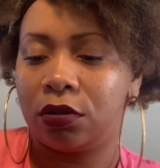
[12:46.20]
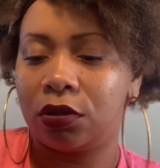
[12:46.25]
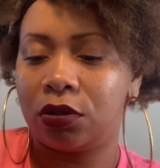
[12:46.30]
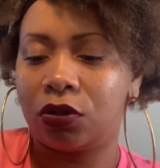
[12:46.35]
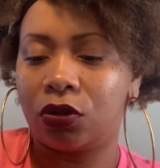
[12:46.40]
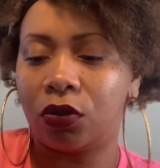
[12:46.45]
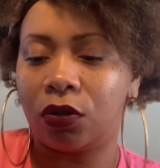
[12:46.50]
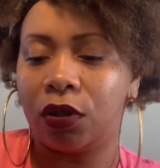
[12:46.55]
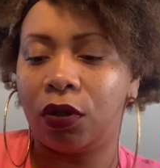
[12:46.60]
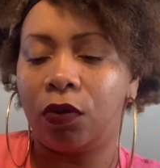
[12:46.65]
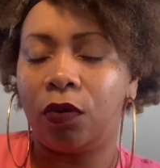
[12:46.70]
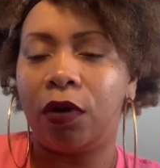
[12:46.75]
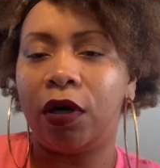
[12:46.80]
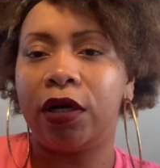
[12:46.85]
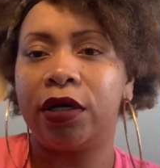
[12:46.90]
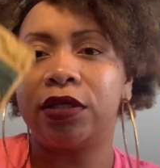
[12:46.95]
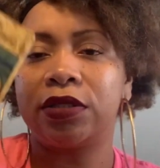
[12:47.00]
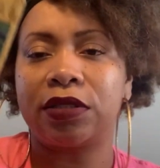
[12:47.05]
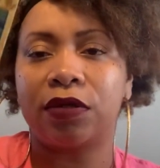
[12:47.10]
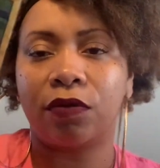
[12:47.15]
Three of
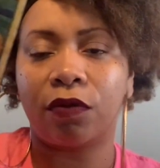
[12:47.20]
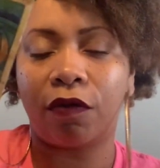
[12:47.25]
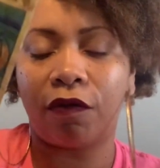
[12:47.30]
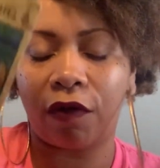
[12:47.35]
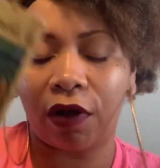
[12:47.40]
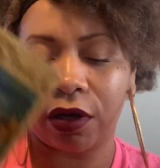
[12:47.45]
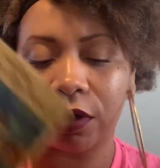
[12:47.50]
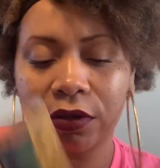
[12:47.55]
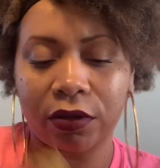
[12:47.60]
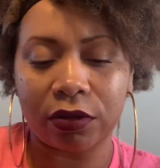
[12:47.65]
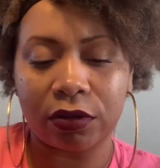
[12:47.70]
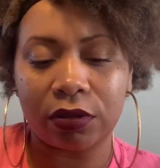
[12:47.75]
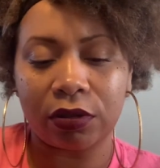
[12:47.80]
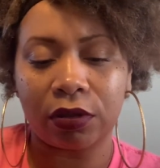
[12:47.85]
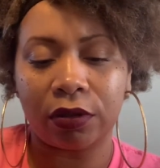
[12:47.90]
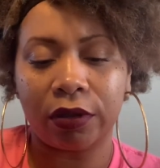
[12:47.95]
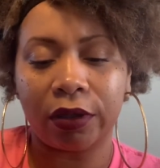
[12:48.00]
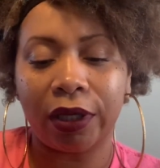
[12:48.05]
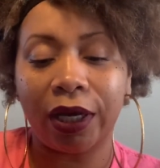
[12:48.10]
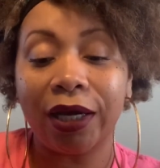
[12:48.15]
Wands in reverse.
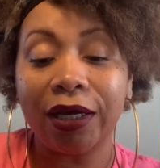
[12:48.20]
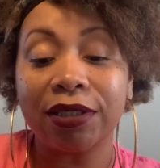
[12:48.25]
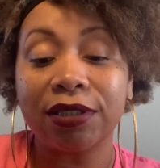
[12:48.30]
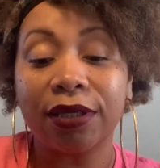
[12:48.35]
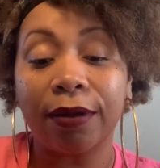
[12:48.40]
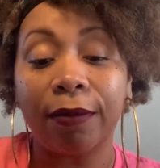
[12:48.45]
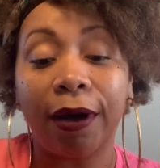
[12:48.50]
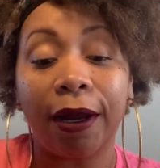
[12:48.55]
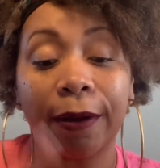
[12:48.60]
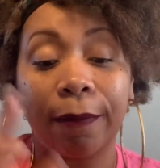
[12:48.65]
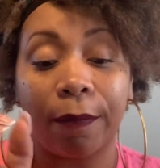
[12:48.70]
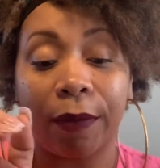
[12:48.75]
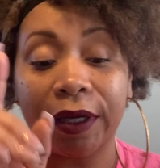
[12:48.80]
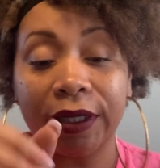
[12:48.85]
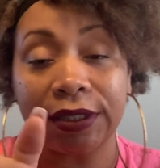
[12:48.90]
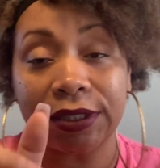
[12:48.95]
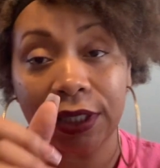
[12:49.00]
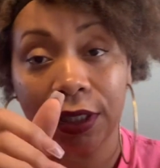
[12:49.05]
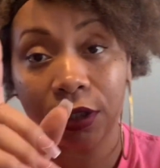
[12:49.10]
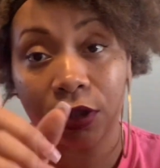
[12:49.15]
Yeah, somebody
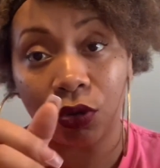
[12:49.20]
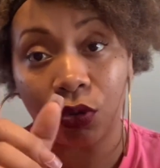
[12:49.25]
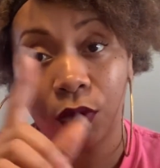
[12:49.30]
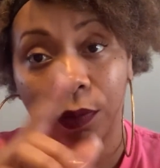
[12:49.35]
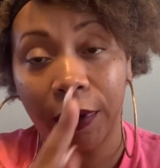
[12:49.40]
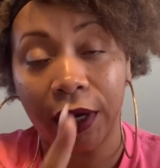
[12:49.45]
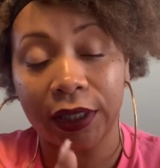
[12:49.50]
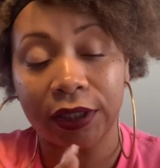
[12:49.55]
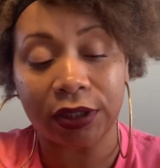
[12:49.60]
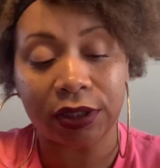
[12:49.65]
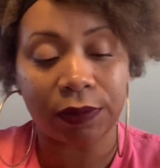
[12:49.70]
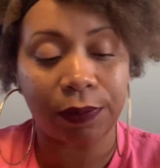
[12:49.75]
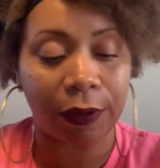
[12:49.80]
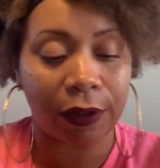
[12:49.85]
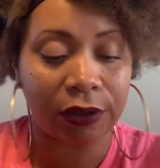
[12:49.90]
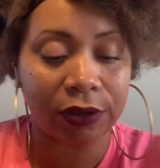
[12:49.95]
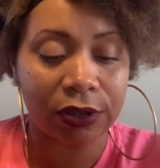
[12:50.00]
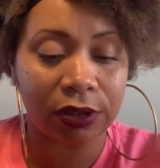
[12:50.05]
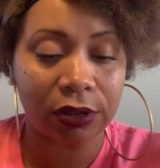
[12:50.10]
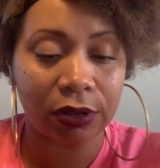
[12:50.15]
been telling you about this
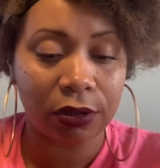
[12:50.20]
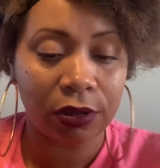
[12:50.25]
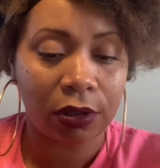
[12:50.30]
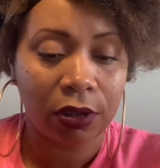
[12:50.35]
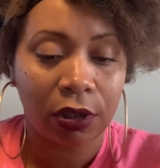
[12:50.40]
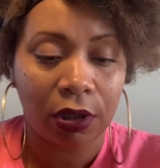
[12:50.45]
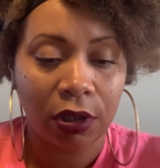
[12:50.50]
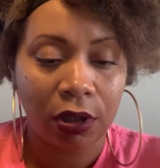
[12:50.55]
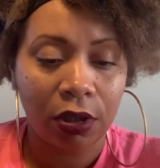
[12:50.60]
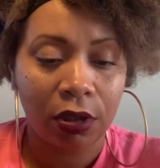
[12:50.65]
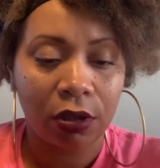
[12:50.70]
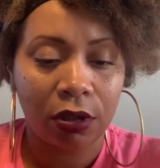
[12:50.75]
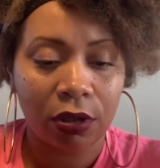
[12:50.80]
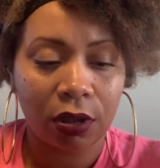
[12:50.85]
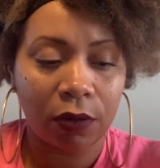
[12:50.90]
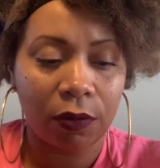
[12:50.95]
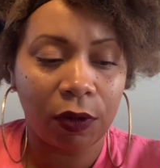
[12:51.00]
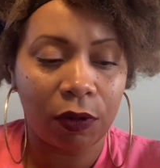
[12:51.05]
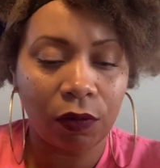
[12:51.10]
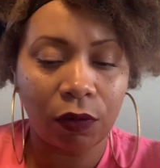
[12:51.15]
person.
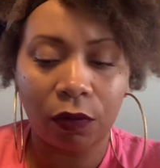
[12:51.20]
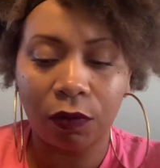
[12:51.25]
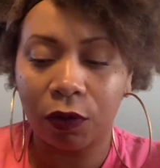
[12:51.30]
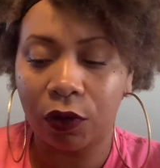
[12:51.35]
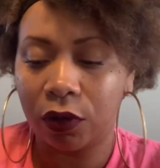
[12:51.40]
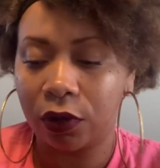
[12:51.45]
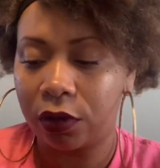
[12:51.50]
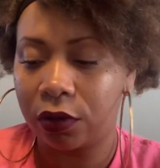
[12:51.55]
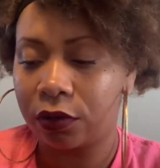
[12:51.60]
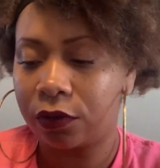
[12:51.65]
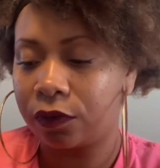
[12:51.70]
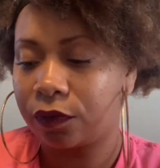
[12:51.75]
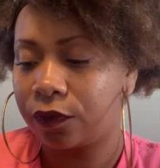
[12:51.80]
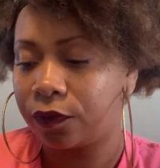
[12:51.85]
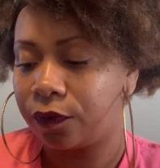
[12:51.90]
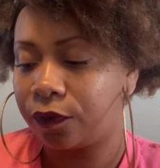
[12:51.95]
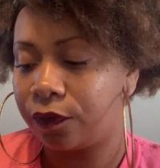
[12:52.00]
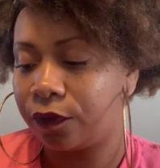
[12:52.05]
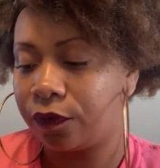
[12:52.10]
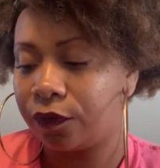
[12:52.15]
Give me one more.
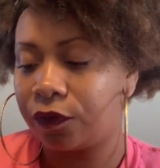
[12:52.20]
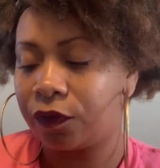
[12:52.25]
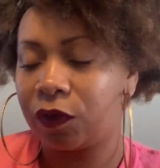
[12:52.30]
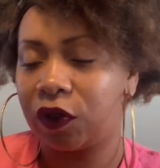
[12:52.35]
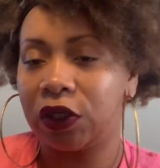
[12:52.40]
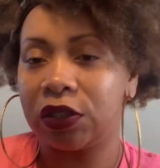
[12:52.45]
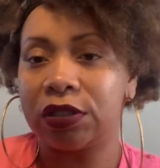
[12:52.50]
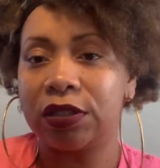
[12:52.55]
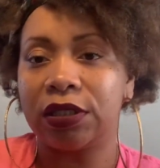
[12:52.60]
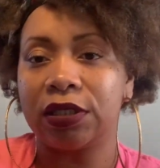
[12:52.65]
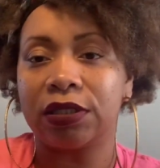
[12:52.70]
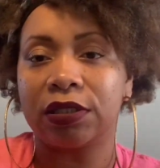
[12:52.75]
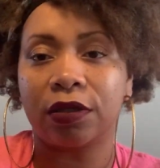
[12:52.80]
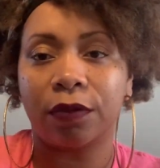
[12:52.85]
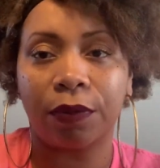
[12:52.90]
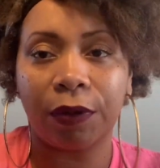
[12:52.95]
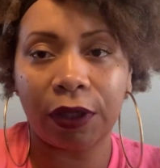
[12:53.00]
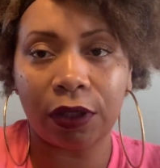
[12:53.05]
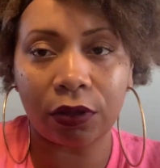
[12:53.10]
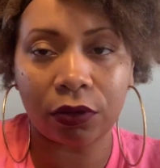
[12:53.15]
The Six of
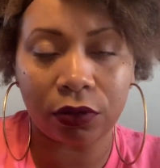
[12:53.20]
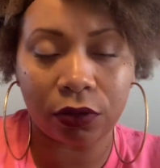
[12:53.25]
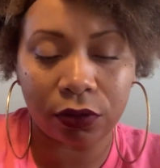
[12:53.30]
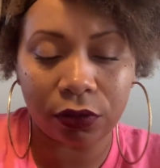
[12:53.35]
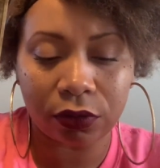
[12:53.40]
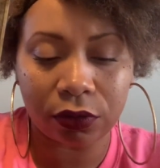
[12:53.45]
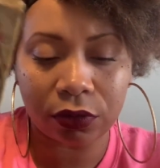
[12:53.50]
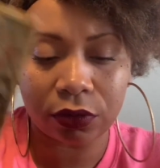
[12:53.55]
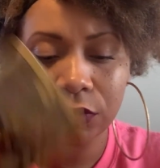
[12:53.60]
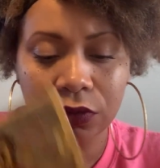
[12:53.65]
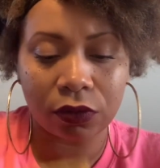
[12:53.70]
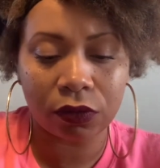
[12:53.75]
Pentacles.